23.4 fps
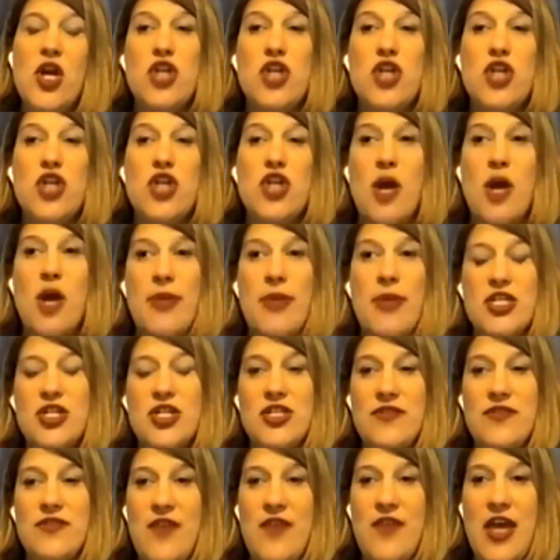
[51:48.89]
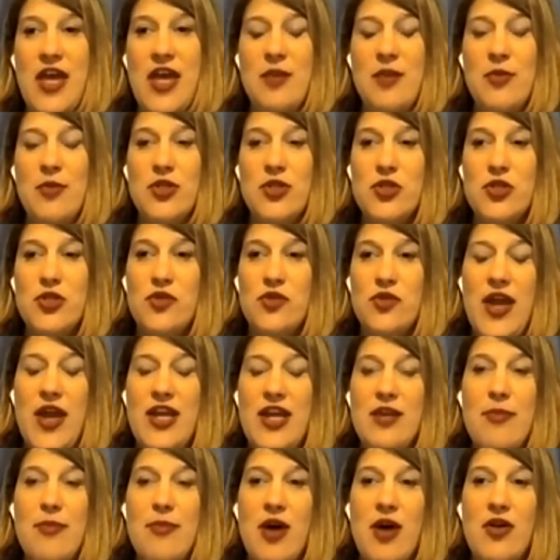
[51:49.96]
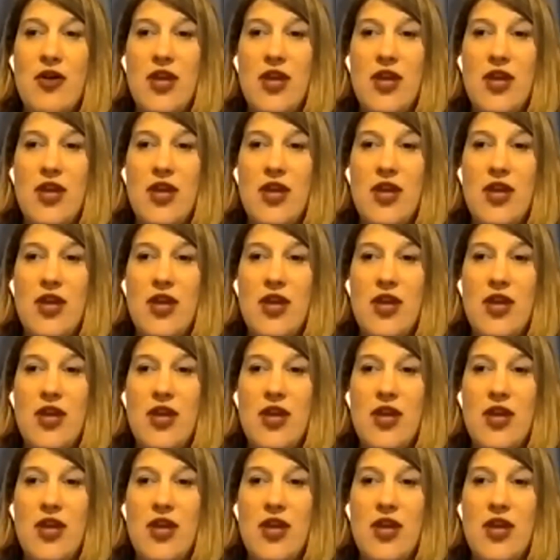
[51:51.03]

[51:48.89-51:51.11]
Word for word: draw pictures of animals or write about